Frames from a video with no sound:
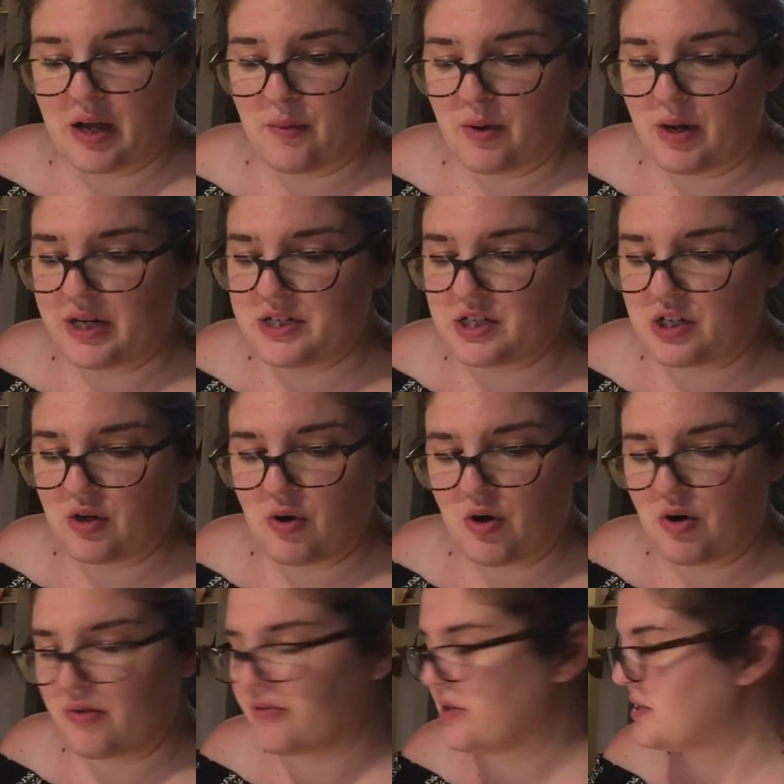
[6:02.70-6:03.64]
wanted to go
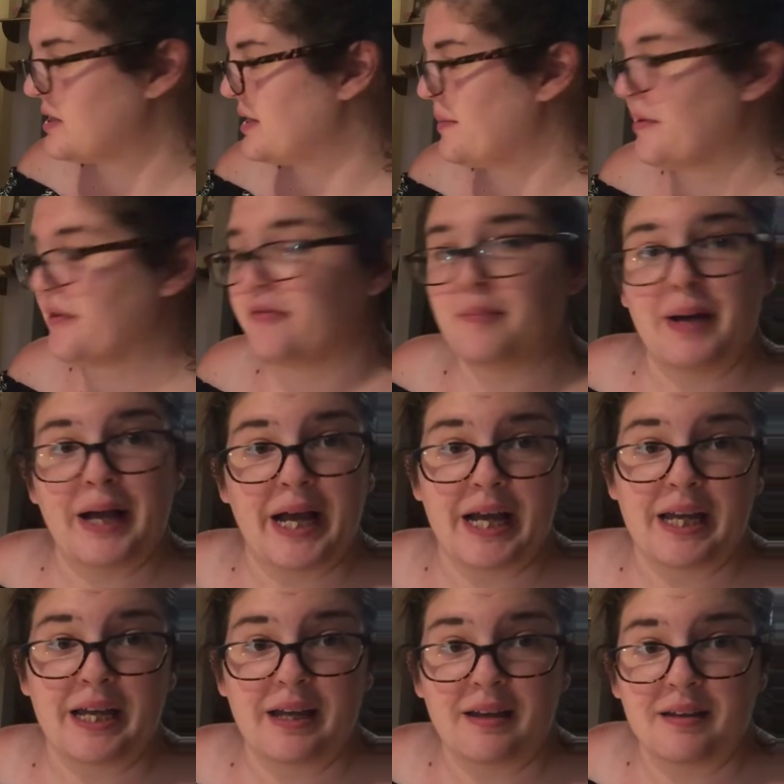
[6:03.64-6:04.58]
over some of
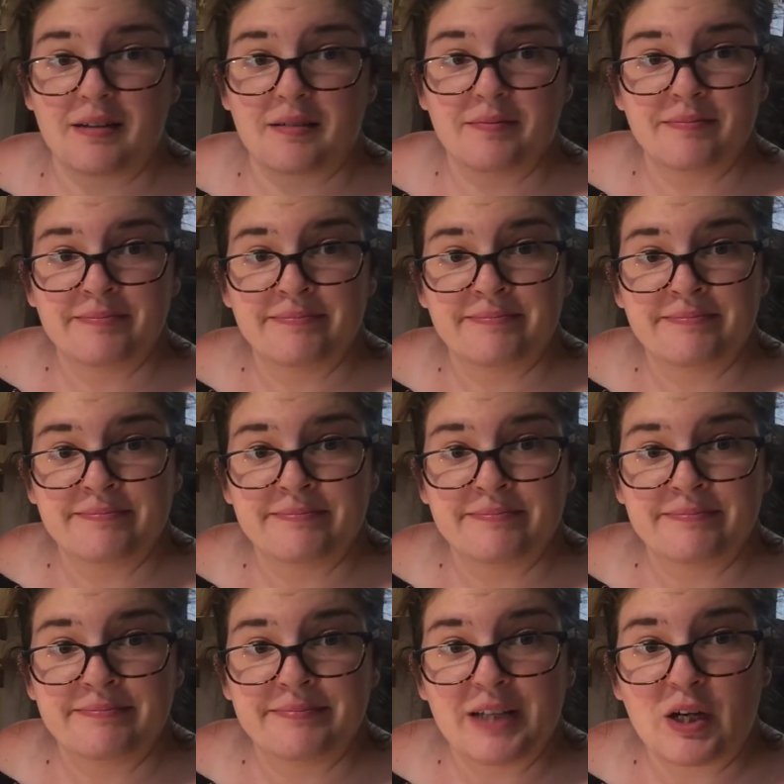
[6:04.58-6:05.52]
my
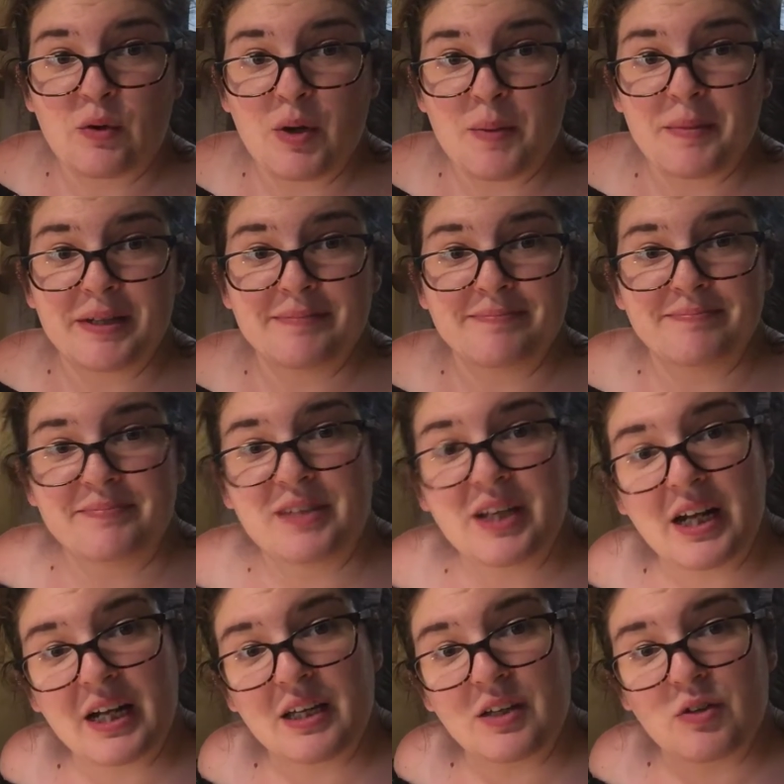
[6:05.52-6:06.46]
equipment
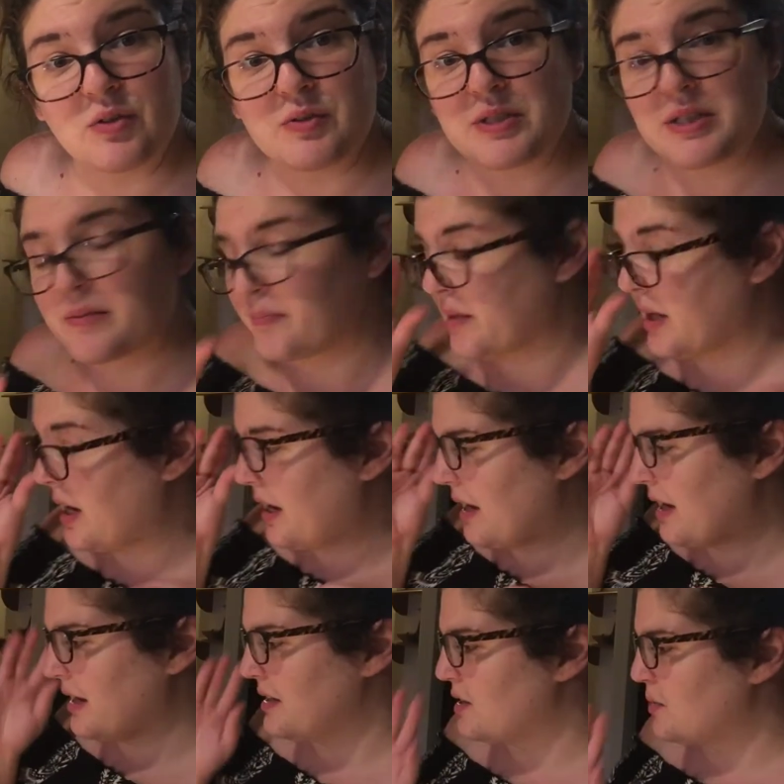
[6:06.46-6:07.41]
that I use
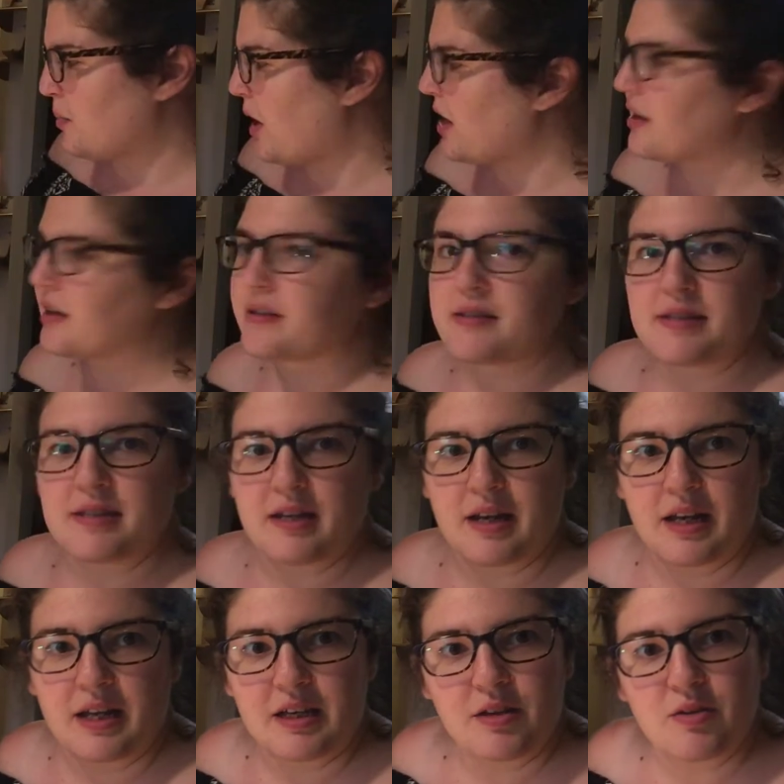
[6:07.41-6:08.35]
and products that
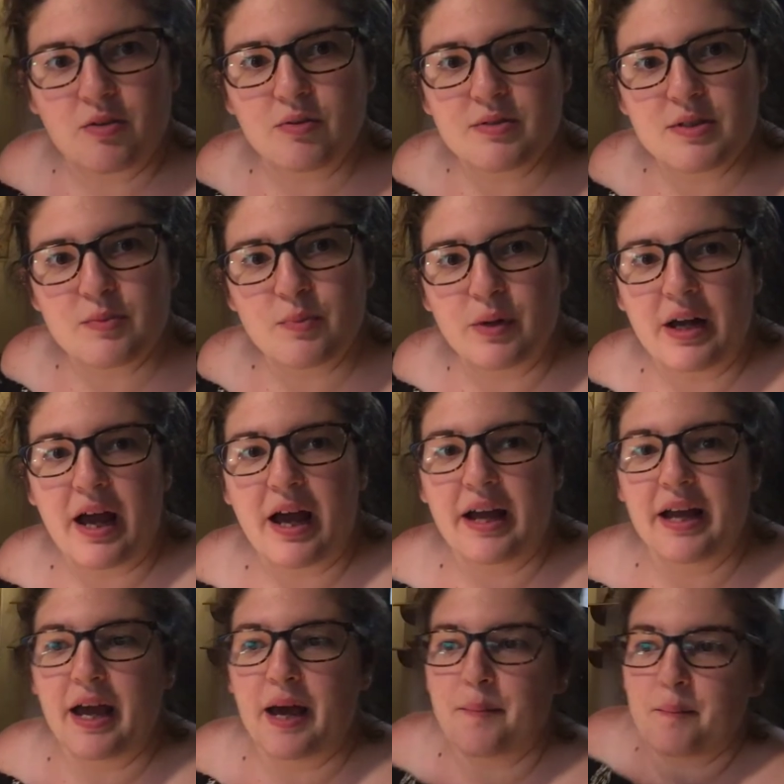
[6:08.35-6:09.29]
I use when I
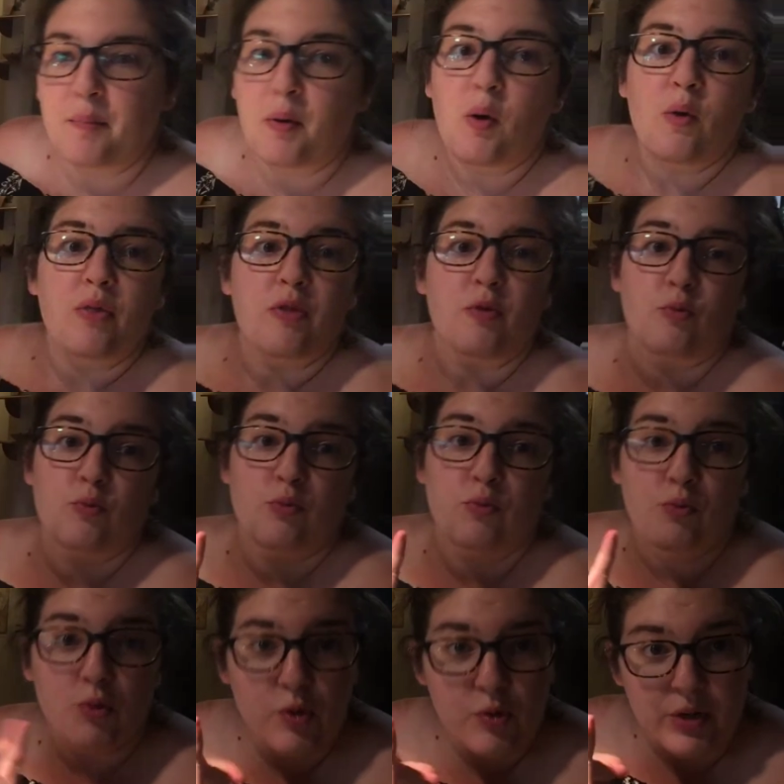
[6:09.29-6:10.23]
am both
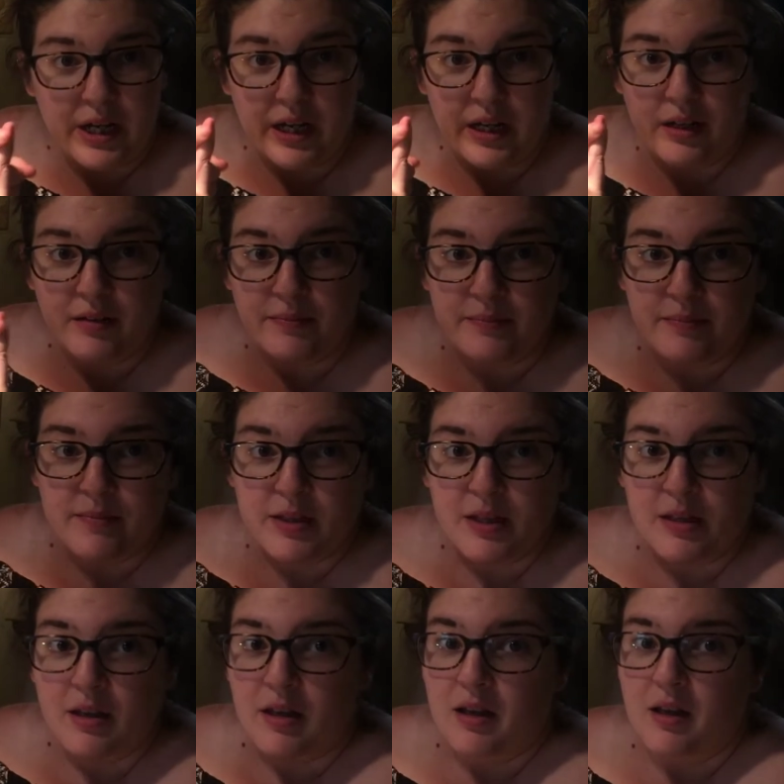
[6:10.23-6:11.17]
rooting
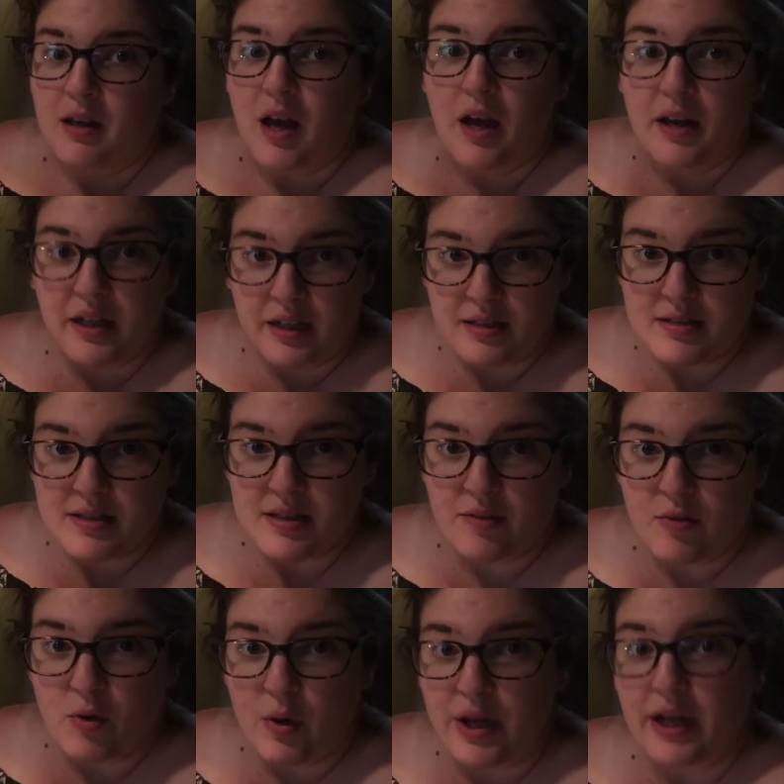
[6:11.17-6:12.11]
cuttings
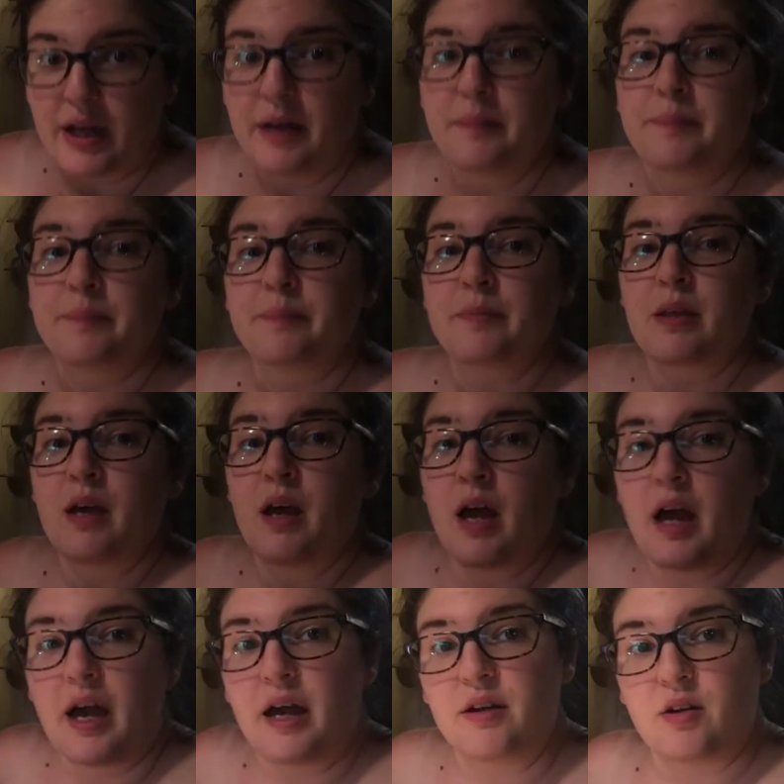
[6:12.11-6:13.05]
of Hoya
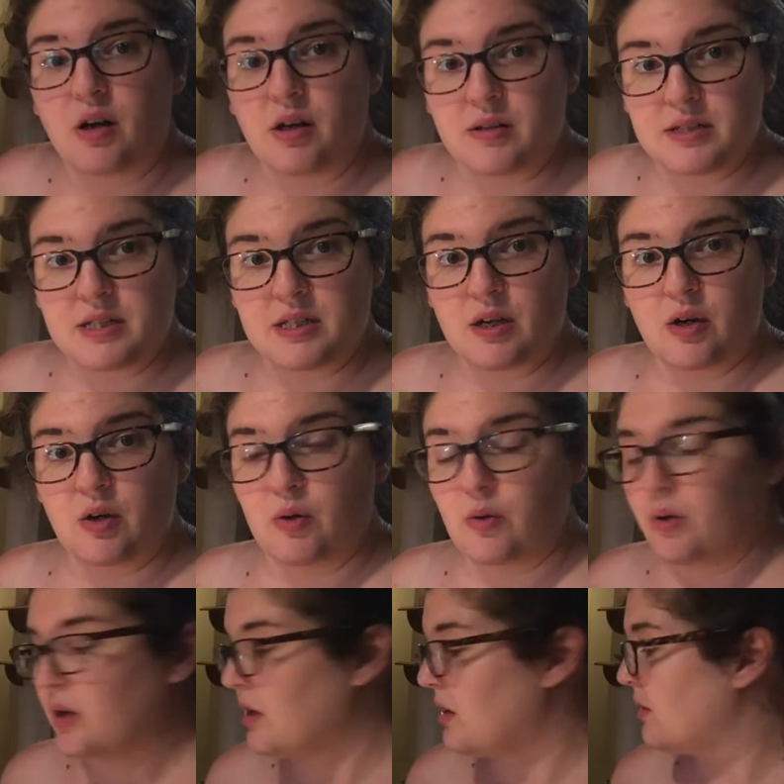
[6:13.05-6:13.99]
and
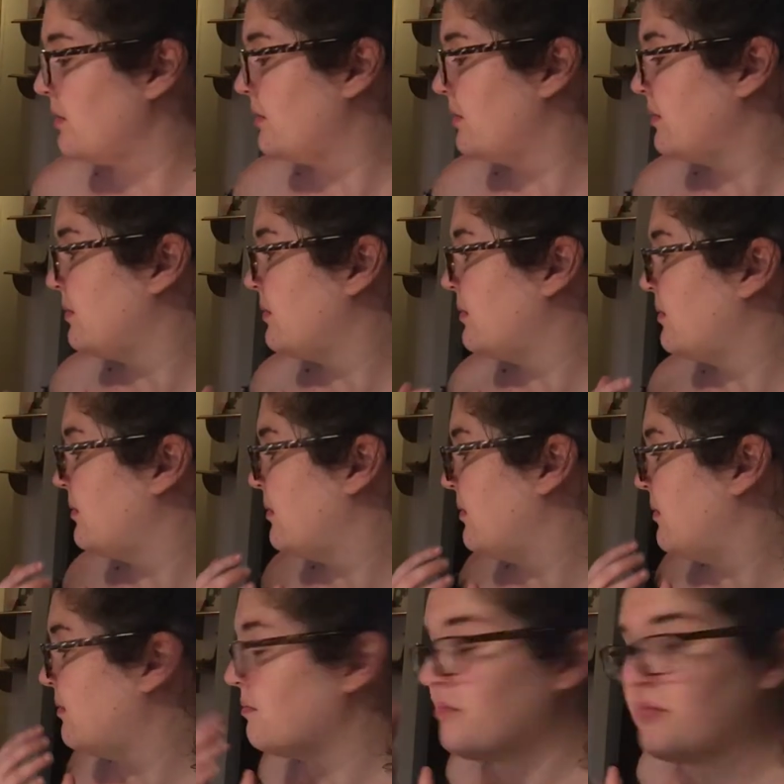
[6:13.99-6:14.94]
also
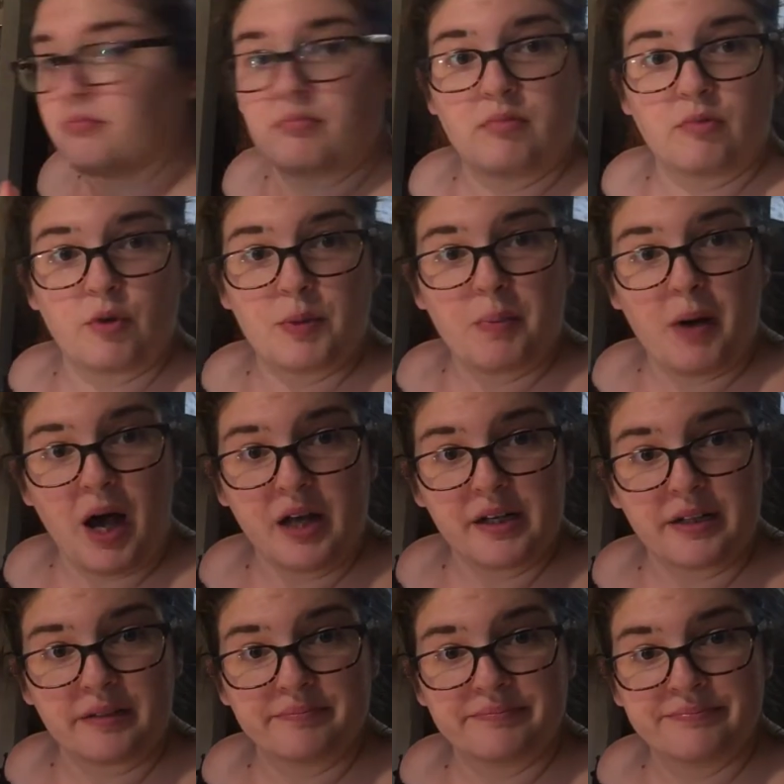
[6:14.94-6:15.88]

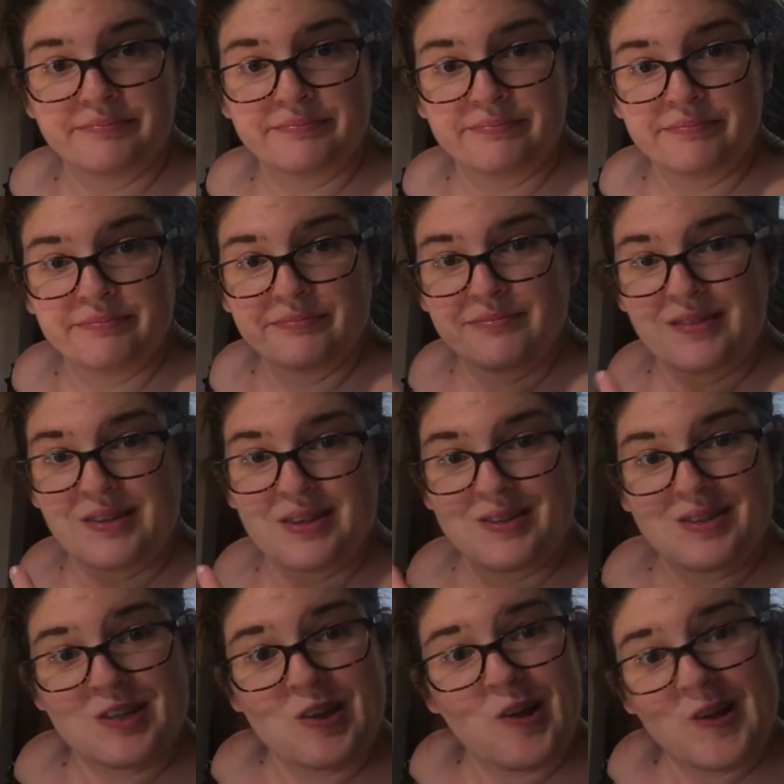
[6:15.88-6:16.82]
repotting.
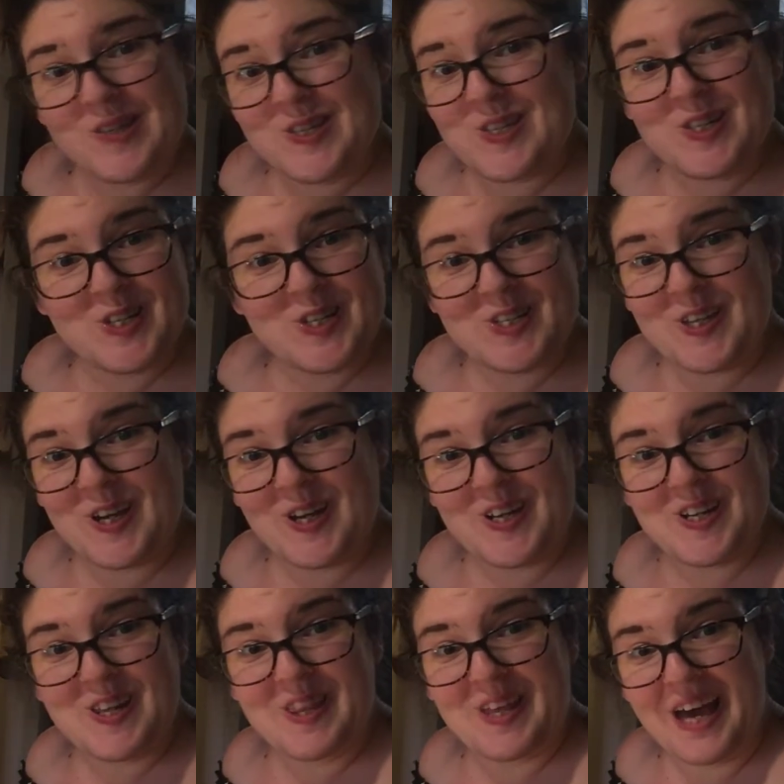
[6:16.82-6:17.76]
So let's just get
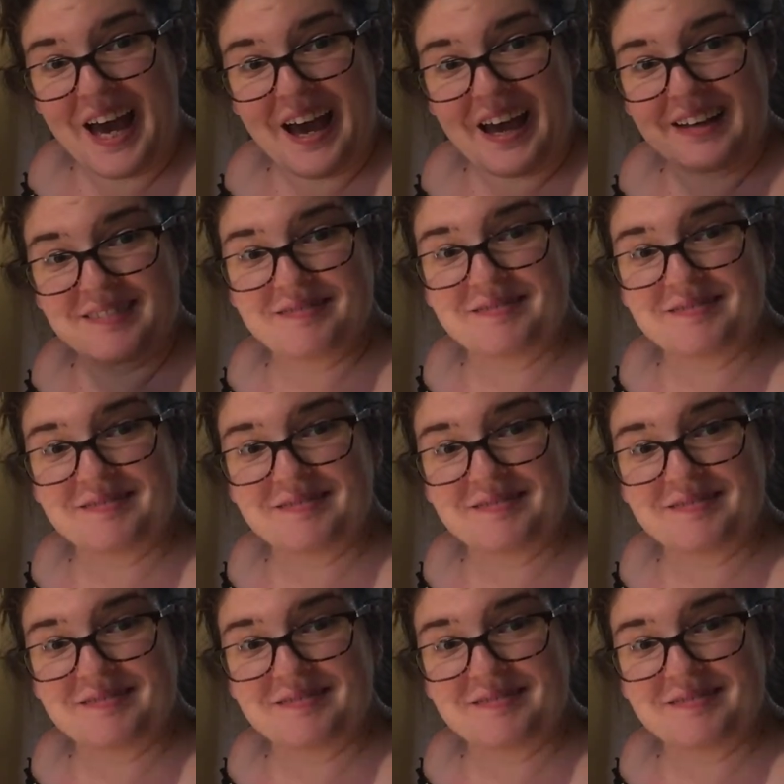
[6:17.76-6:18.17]
into that.